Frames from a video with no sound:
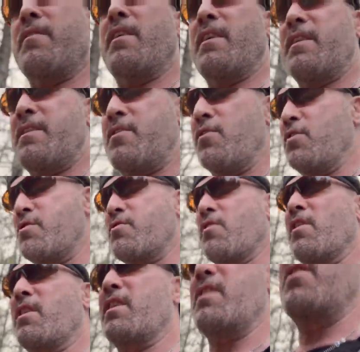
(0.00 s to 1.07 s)
had du
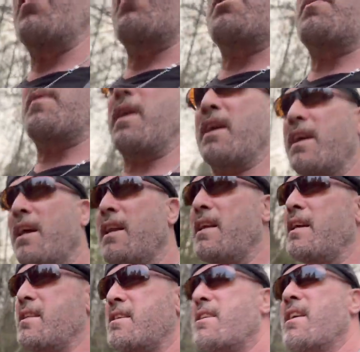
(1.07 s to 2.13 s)
drunken douchebag
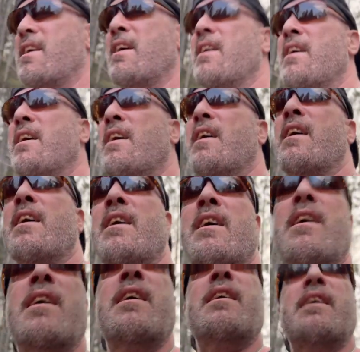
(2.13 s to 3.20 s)
idiots
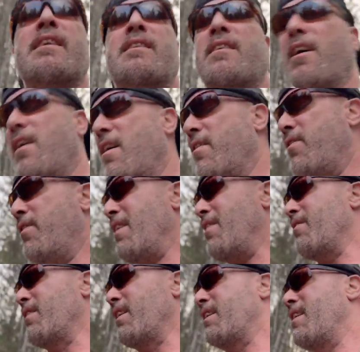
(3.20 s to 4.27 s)
get tough.
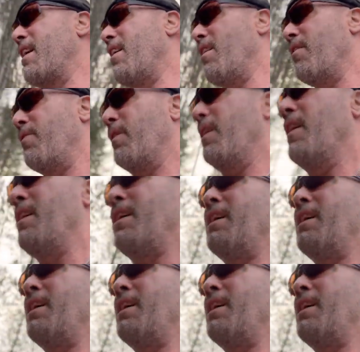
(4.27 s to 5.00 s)
Not really tough, but